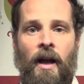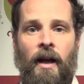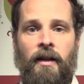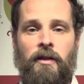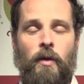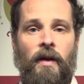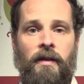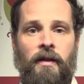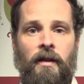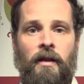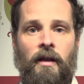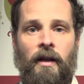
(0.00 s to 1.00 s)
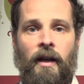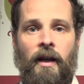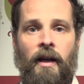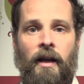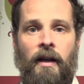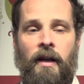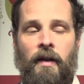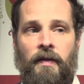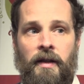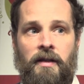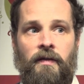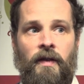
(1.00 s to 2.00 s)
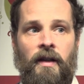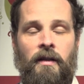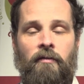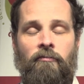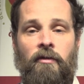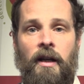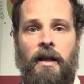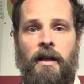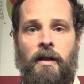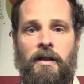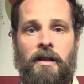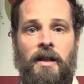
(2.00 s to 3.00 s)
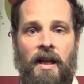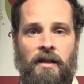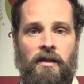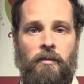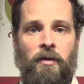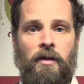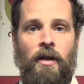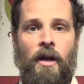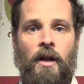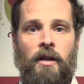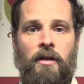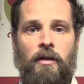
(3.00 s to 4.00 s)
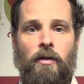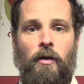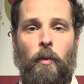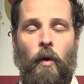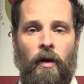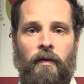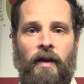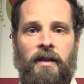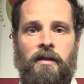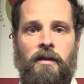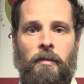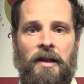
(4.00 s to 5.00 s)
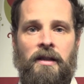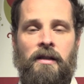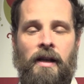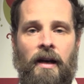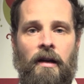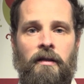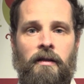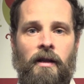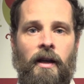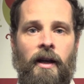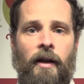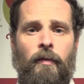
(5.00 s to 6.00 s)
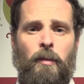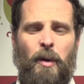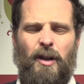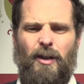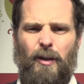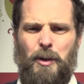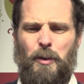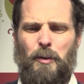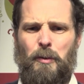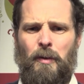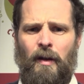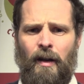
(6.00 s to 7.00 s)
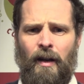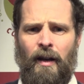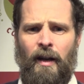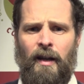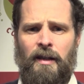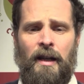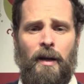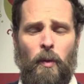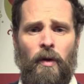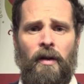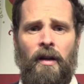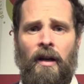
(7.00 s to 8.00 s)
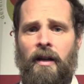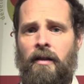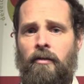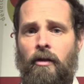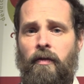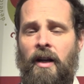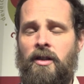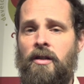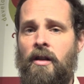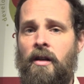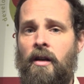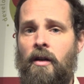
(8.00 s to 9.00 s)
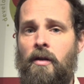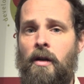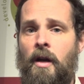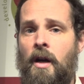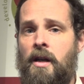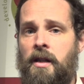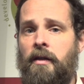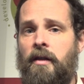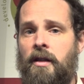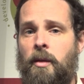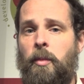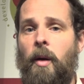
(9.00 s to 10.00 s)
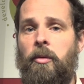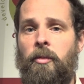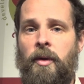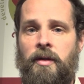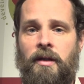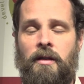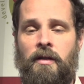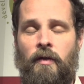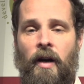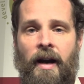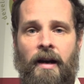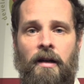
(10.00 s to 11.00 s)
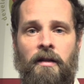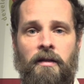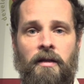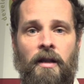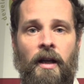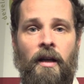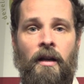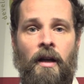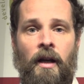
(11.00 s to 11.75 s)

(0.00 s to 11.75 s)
And so I think this event really is a testament to the work of Access to Medicines Ireland, but it's also slightly worryingly a reflection on how serious a problem this is for Ireland today.